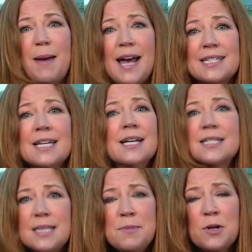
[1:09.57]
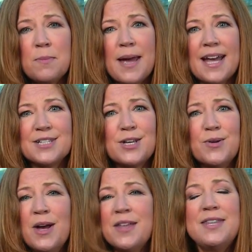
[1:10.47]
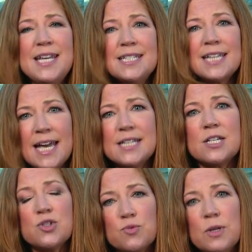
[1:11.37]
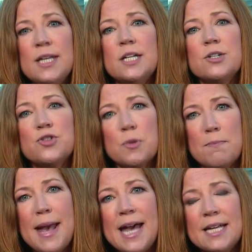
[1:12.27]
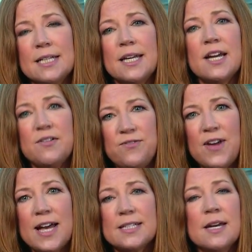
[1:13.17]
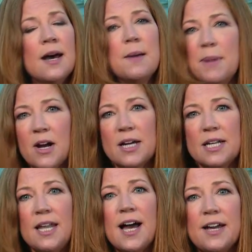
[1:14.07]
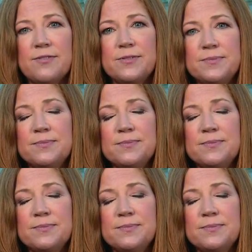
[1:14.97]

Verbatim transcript: to pass similar bans. So these cases really could dramatically Affect American life.